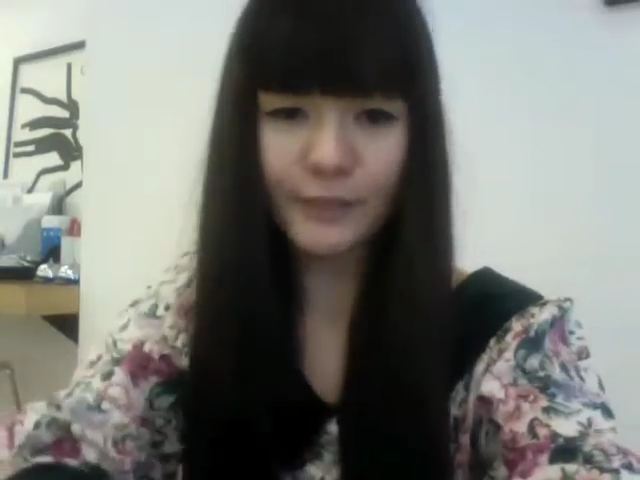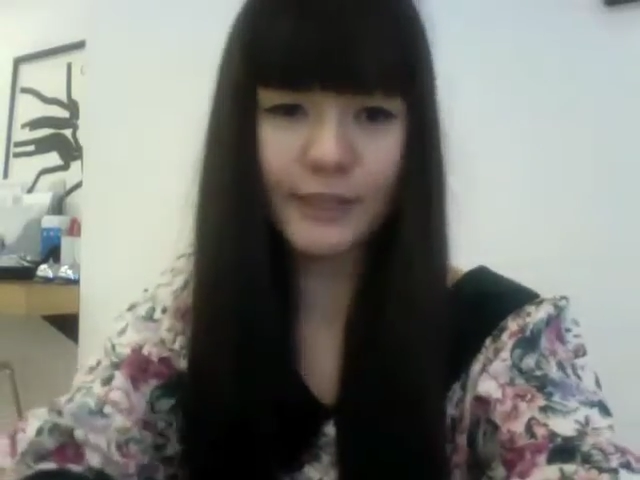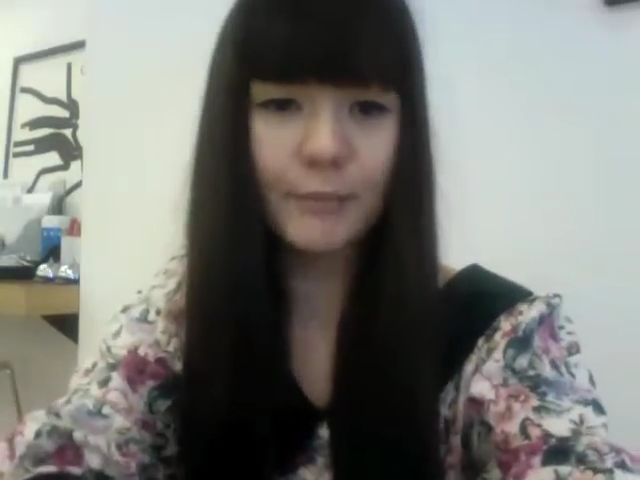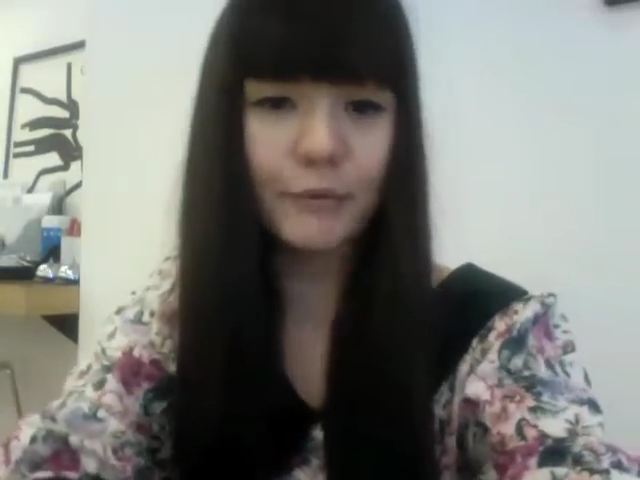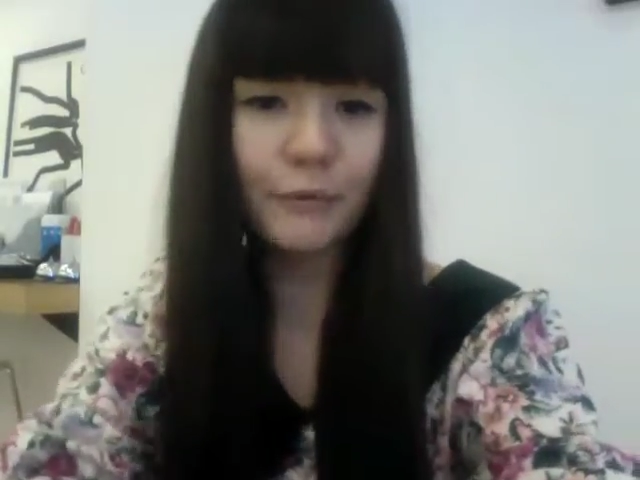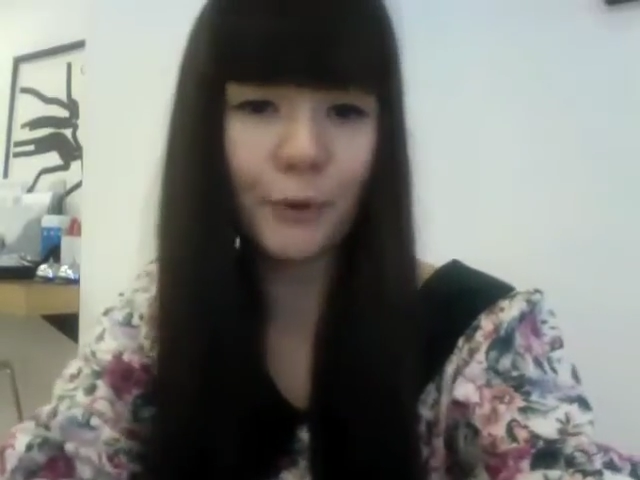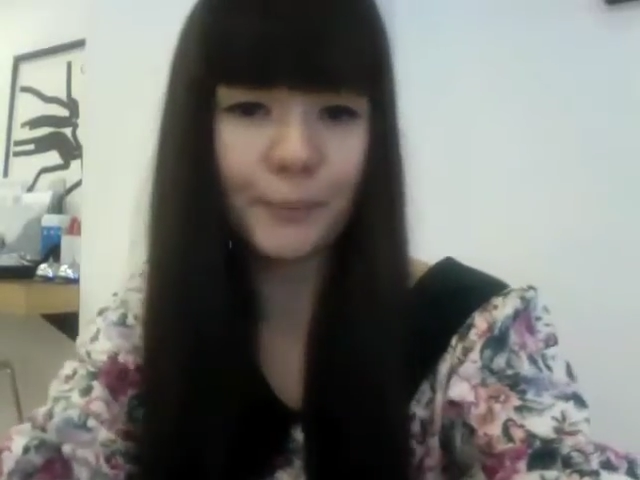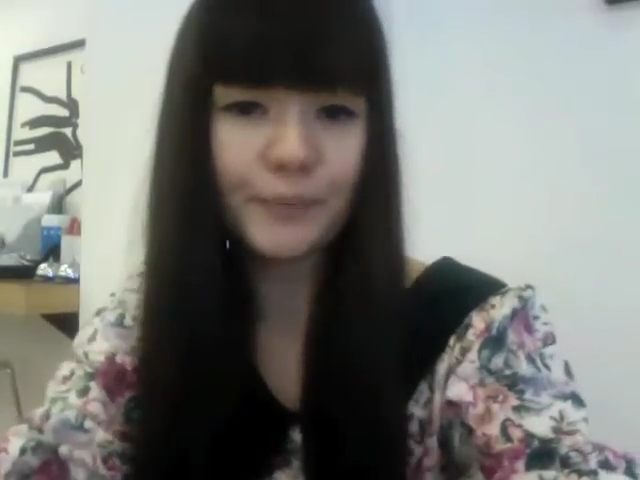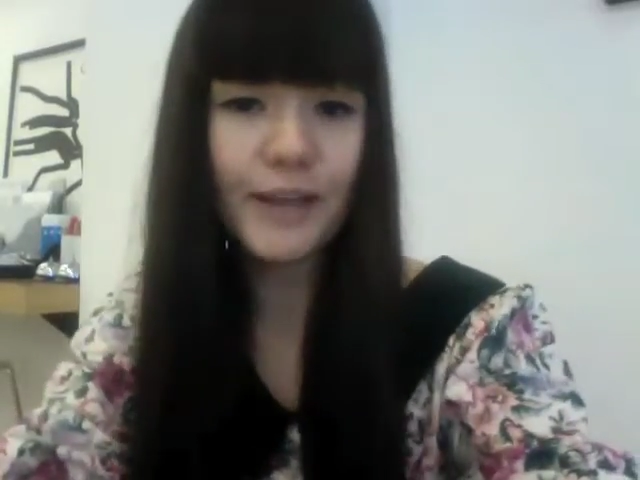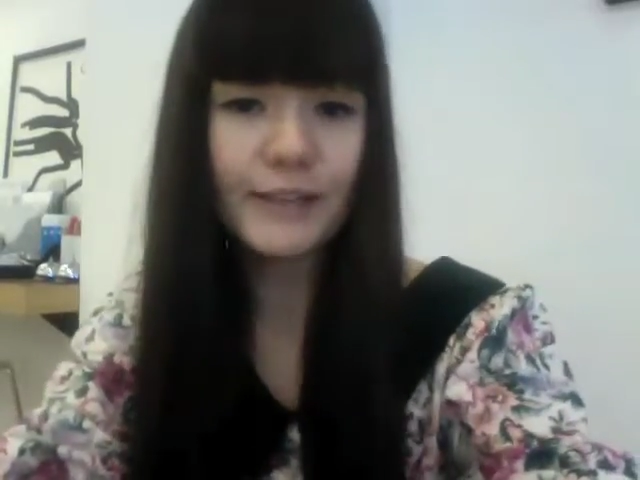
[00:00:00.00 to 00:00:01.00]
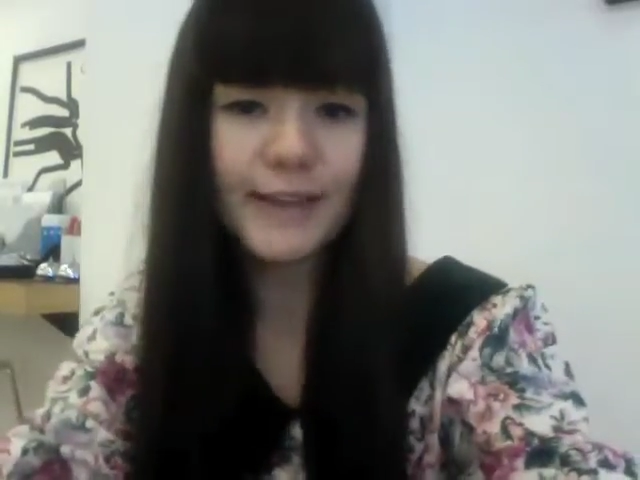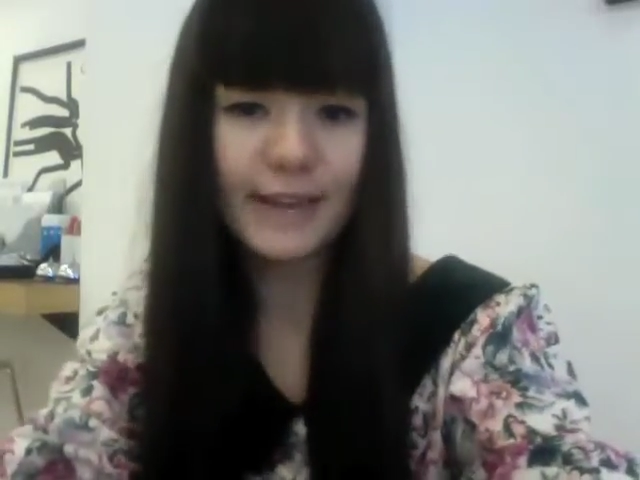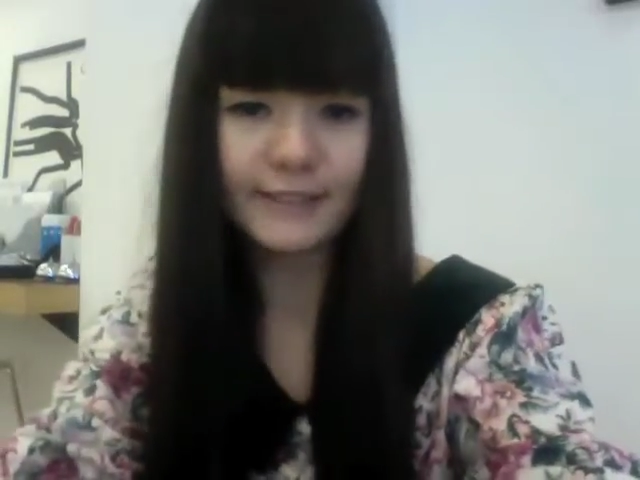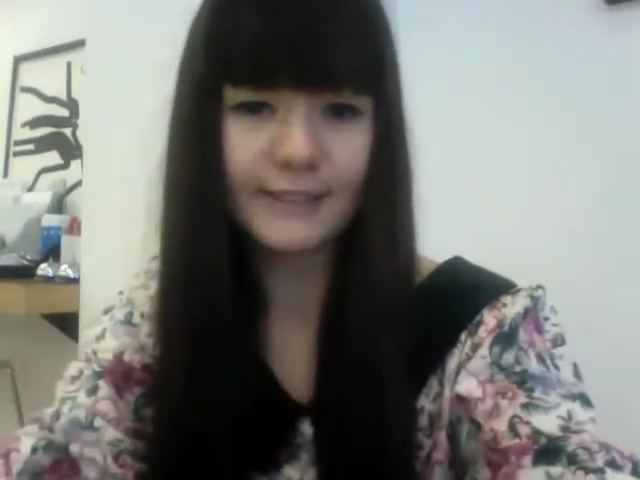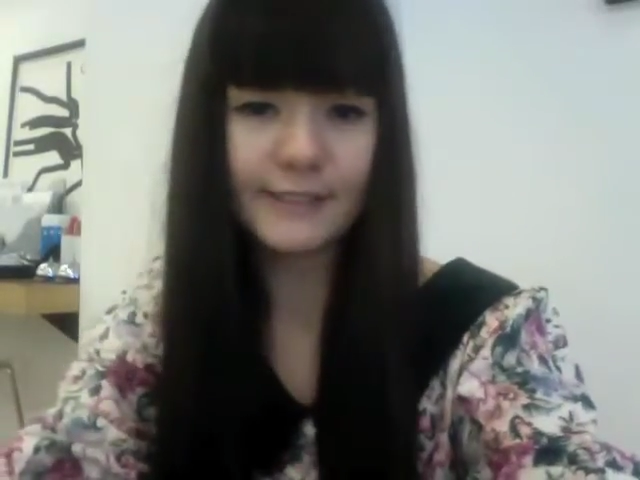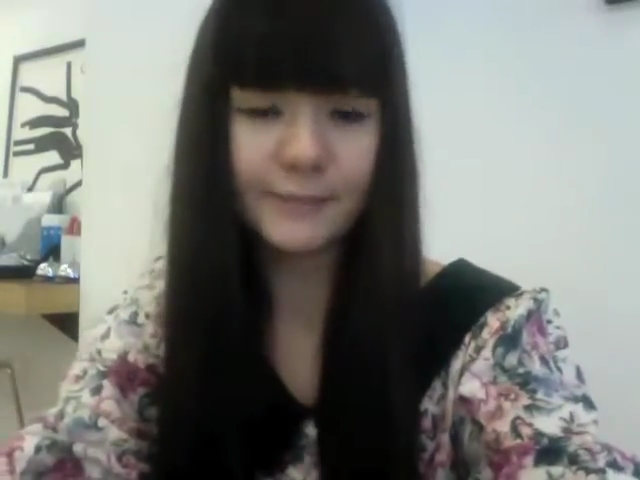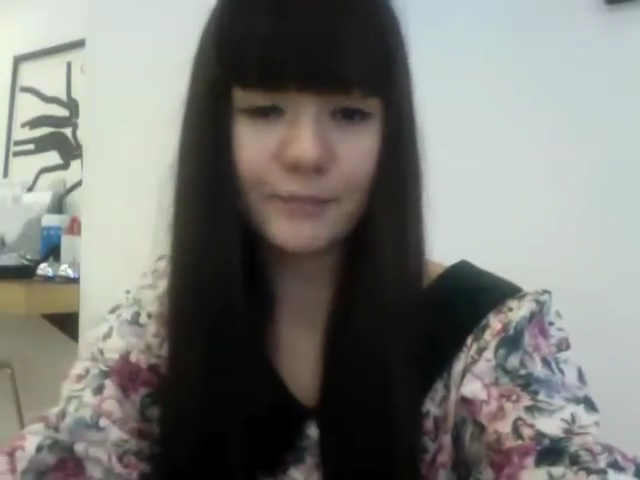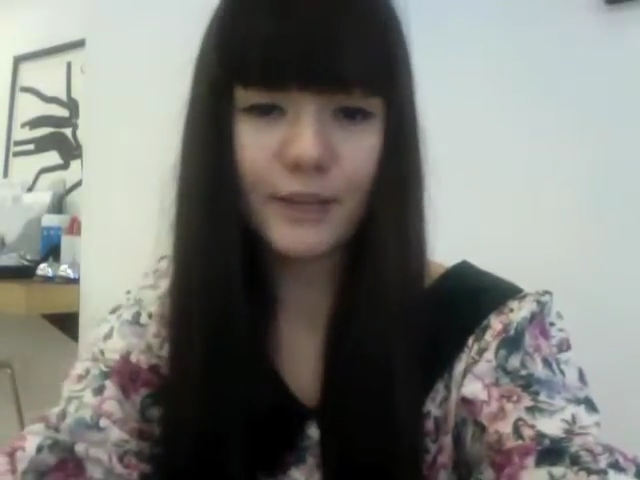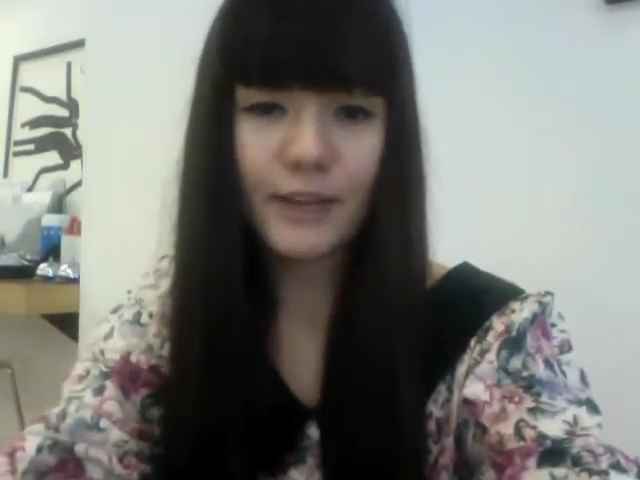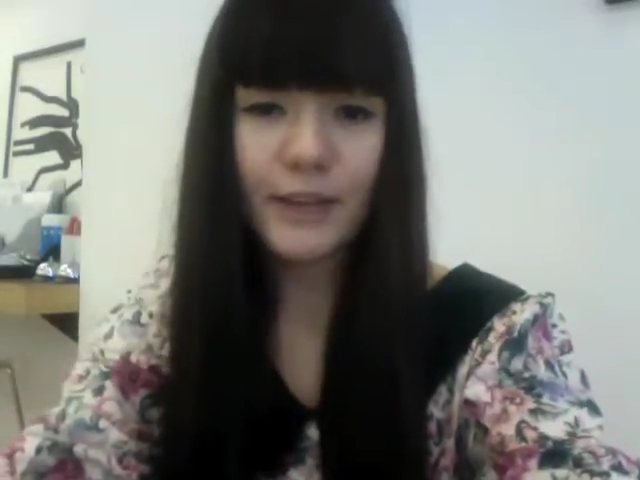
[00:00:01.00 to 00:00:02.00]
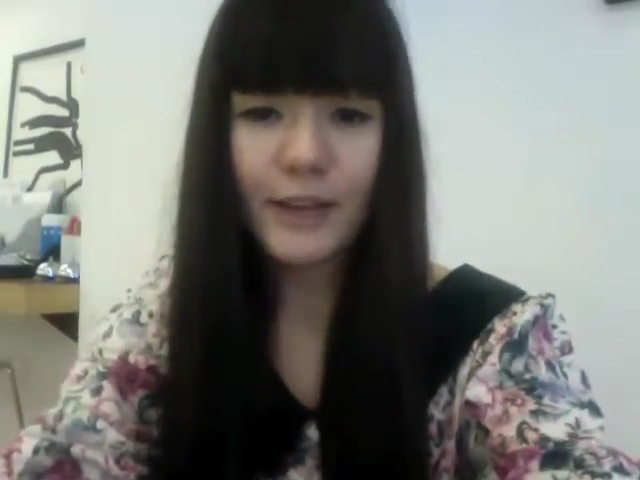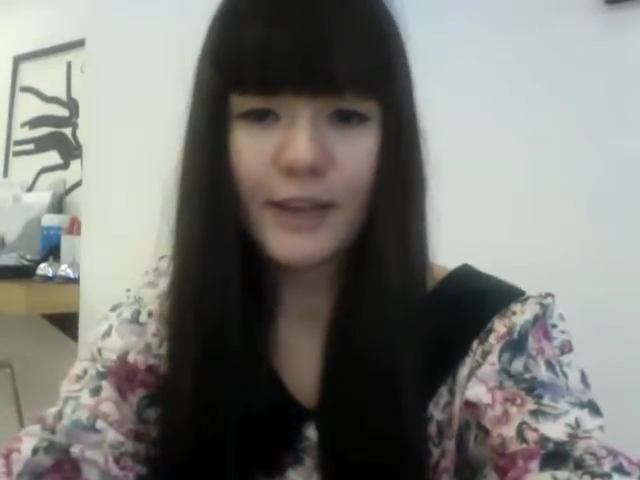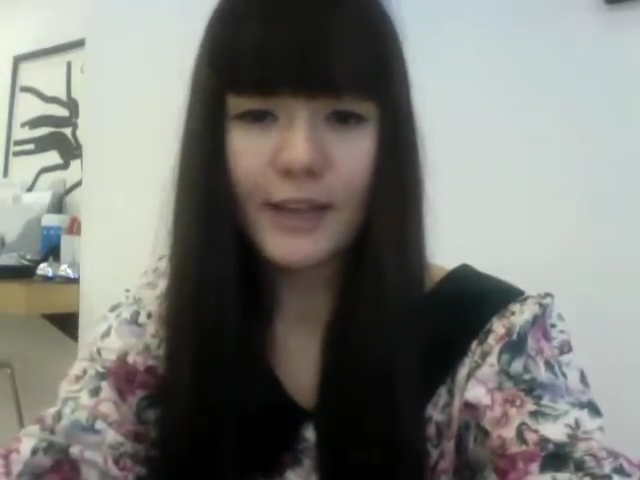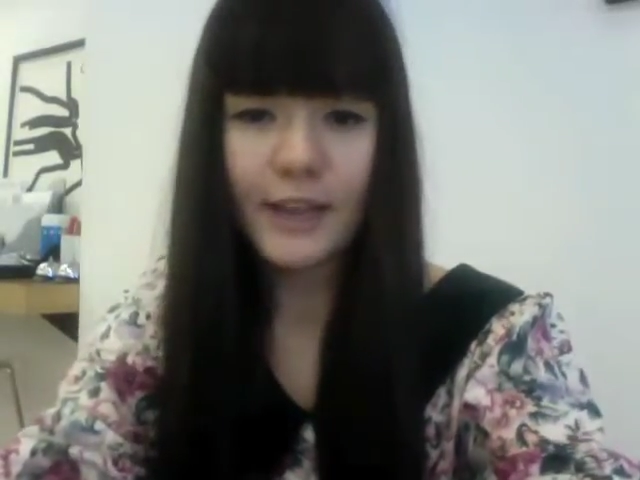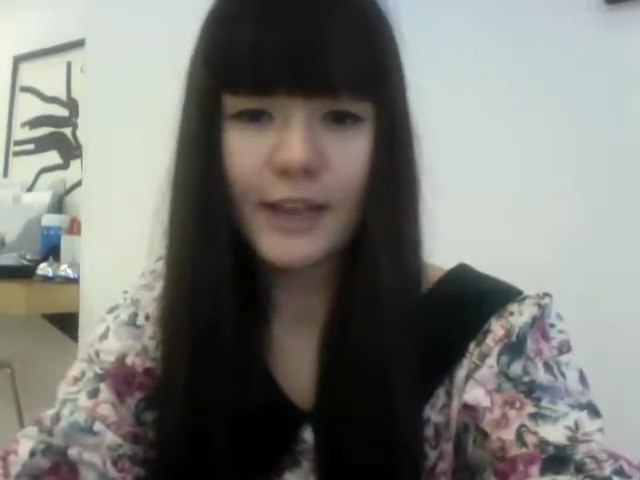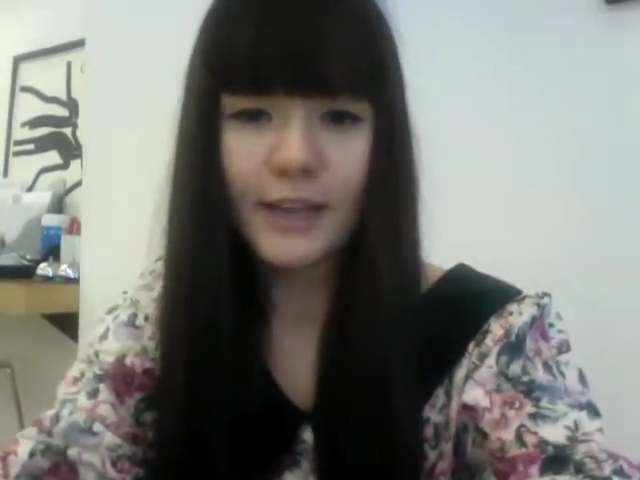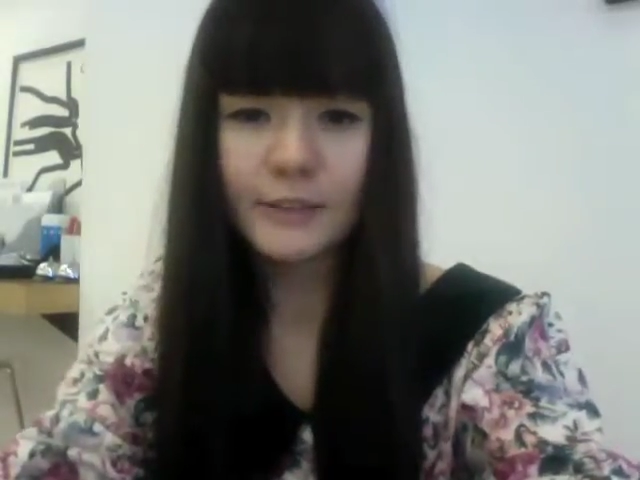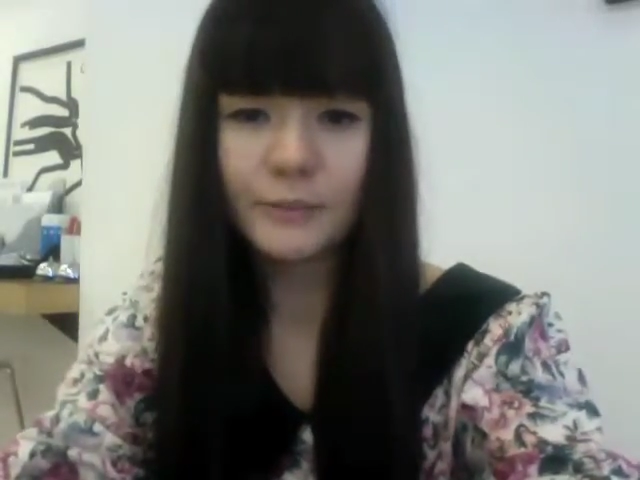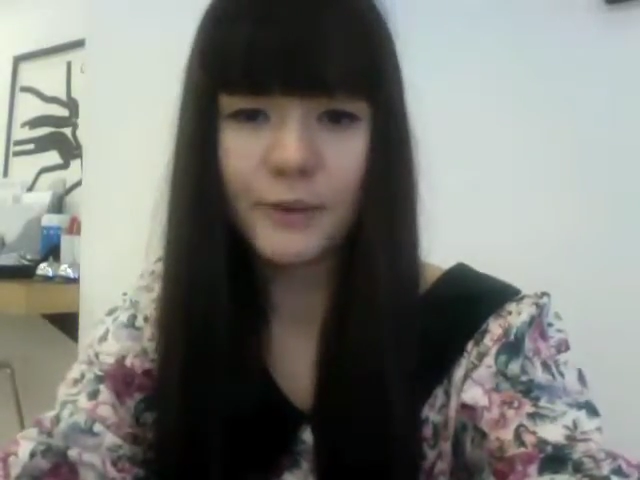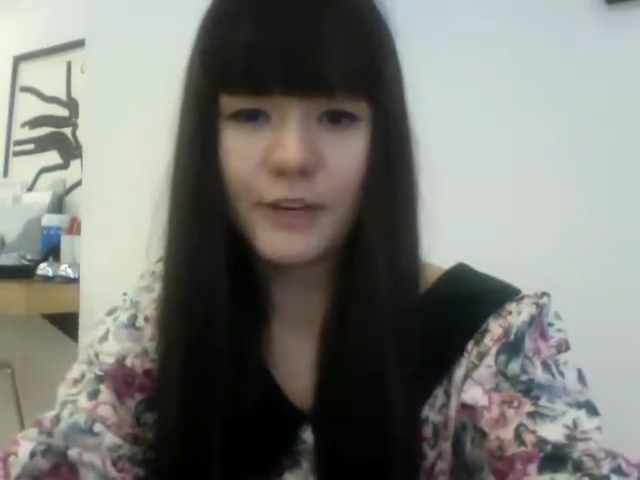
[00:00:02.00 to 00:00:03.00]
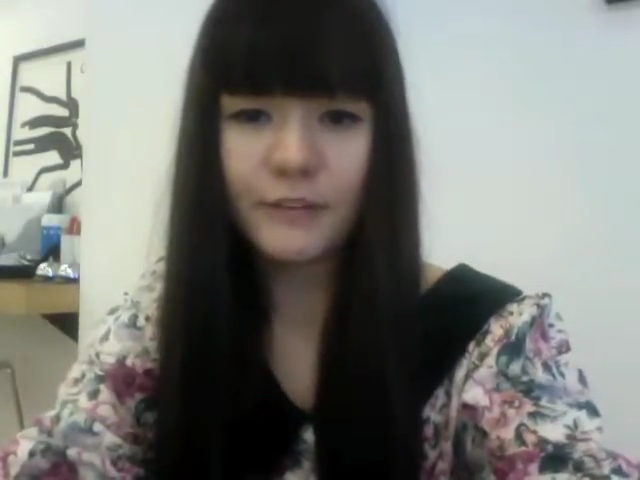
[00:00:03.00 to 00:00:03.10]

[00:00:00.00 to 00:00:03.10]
Number four, tense is when you